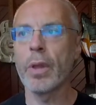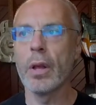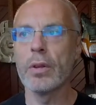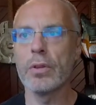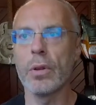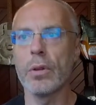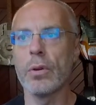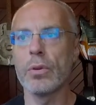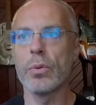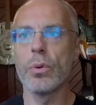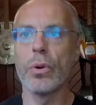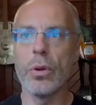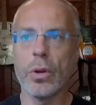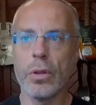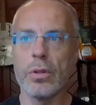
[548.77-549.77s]
So those
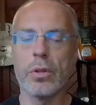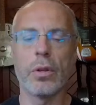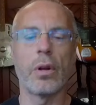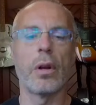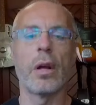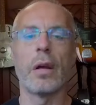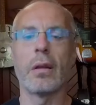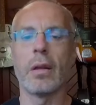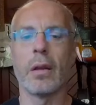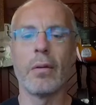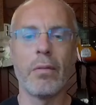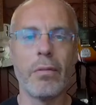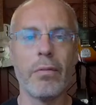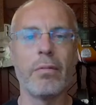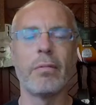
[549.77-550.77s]
words that are like,
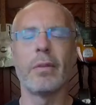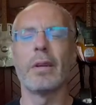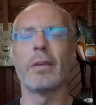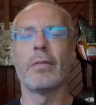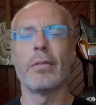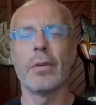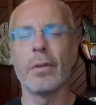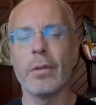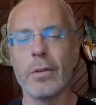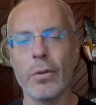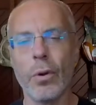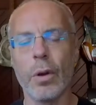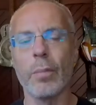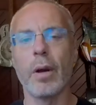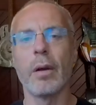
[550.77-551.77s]
if you
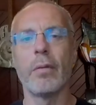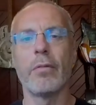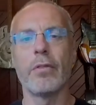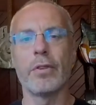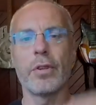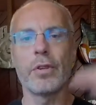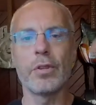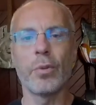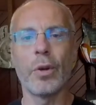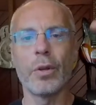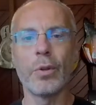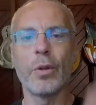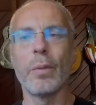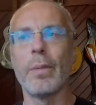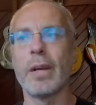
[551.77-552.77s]
talk about physicians want
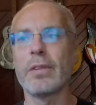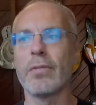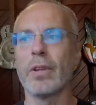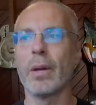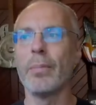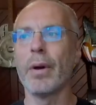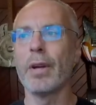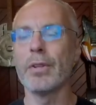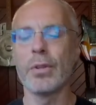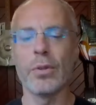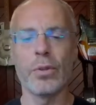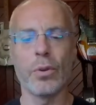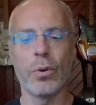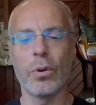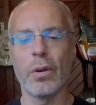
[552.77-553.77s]
to do the best for their
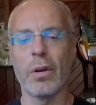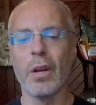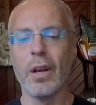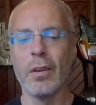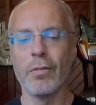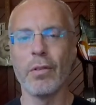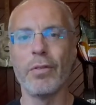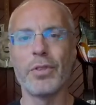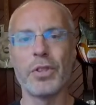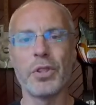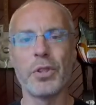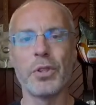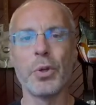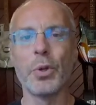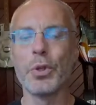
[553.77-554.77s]
patients, or for
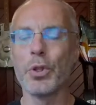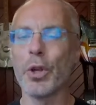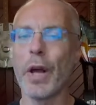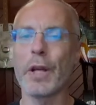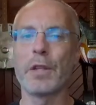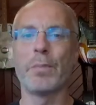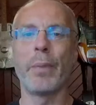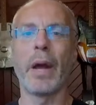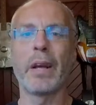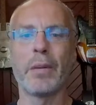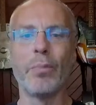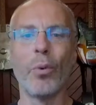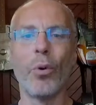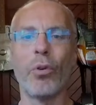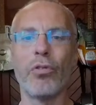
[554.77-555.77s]
physicians who should expect
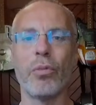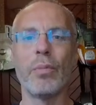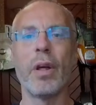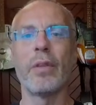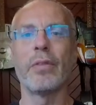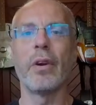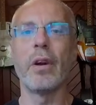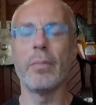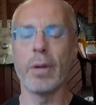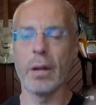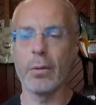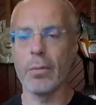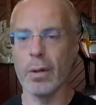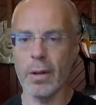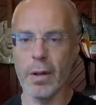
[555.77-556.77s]
more from their therapy,
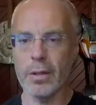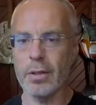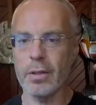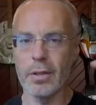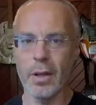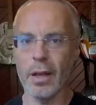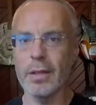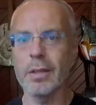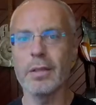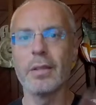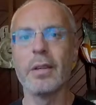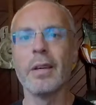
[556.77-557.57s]
well, that's nice.